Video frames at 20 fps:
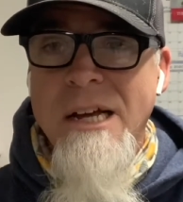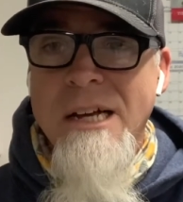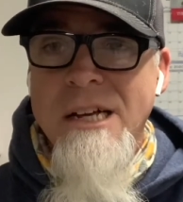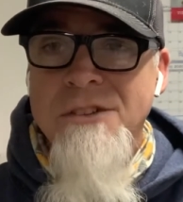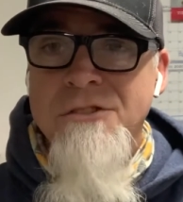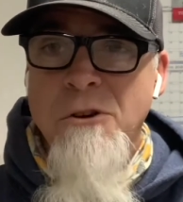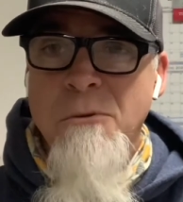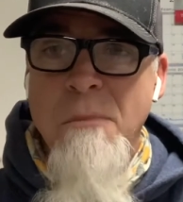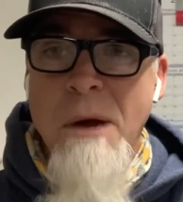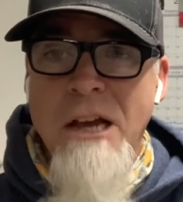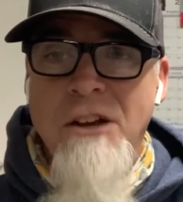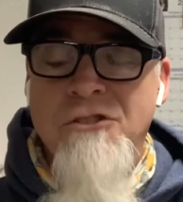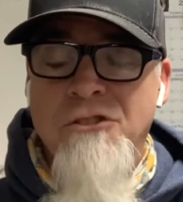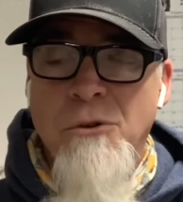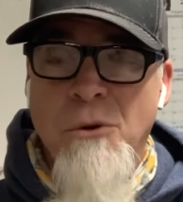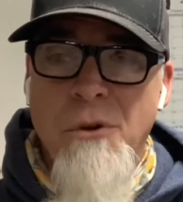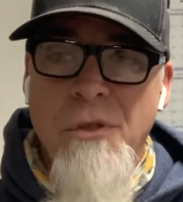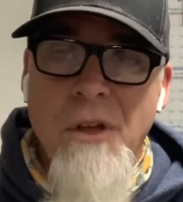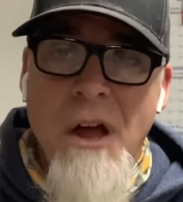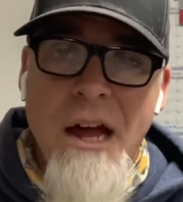So make
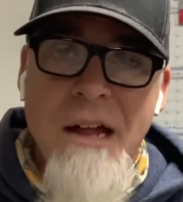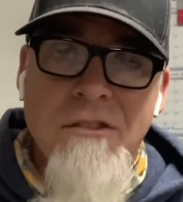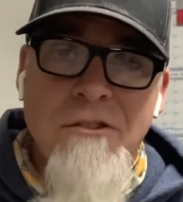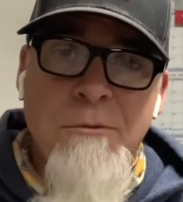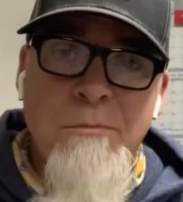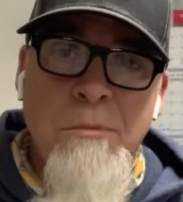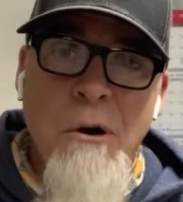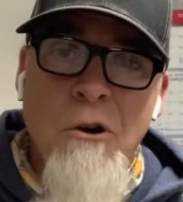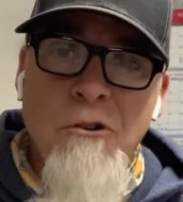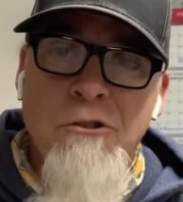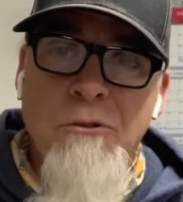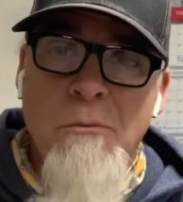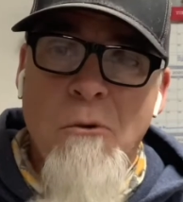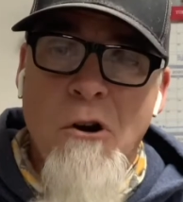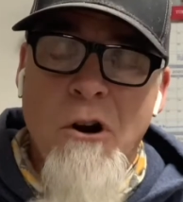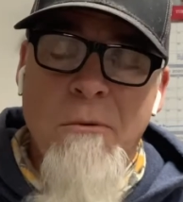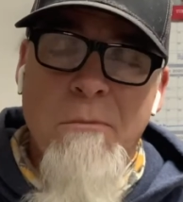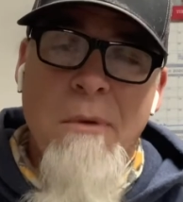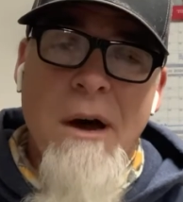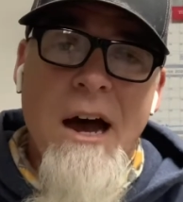sure that's
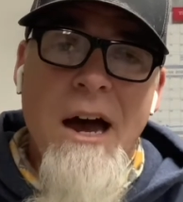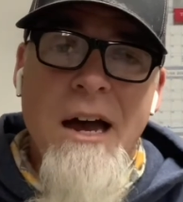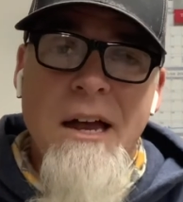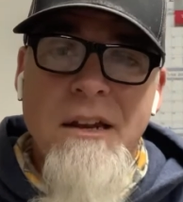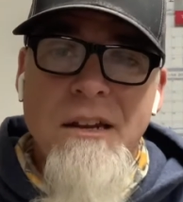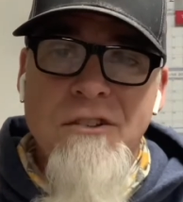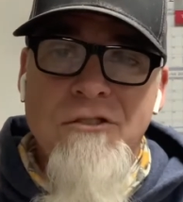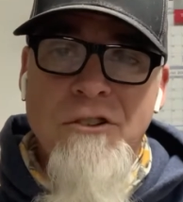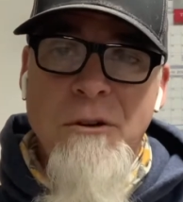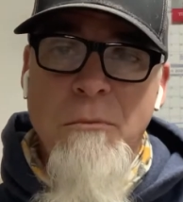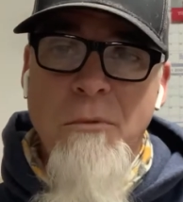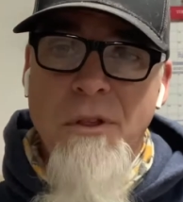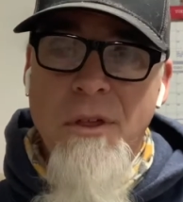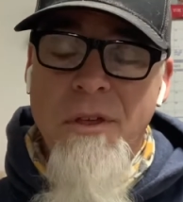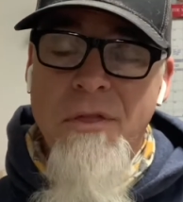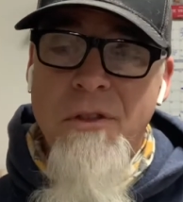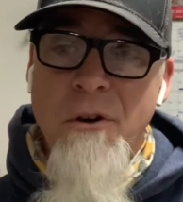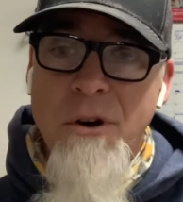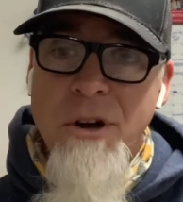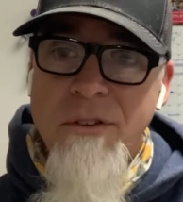postmarked by December the
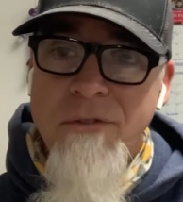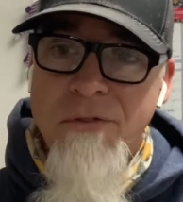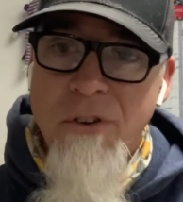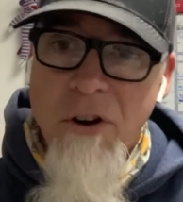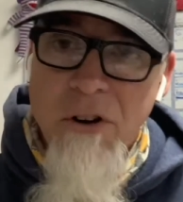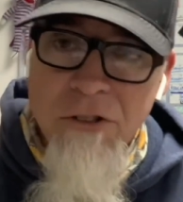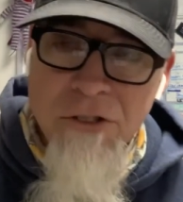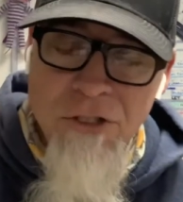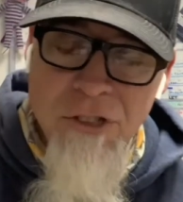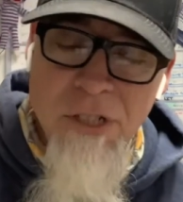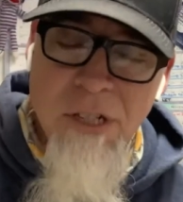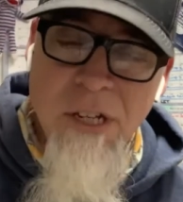31st.